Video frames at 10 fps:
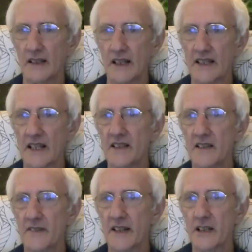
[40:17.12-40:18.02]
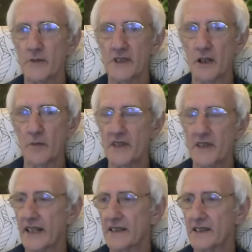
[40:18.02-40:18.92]
identify them as
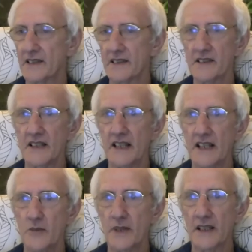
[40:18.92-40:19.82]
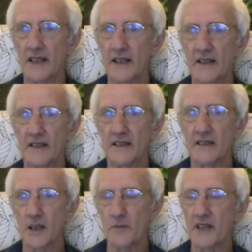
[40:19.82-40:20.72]
objects seen by a
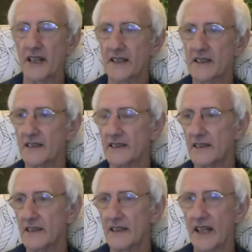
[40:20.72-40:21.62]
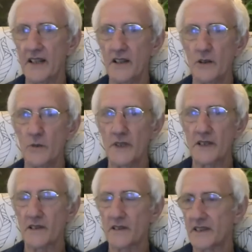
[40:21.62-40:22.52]
subject. Then you
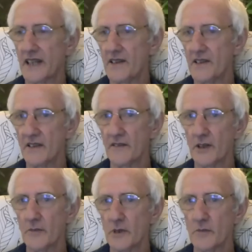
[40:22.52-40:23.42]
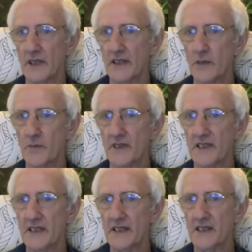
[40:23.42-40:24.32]
withdraw attention from them and you put
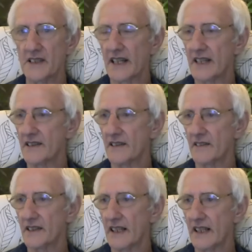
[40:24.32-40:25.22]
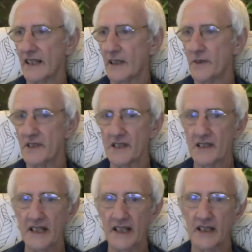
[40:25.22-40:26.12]
it instead on the I which is
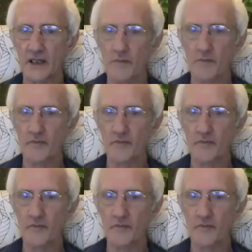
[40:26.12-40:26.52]
thinking them.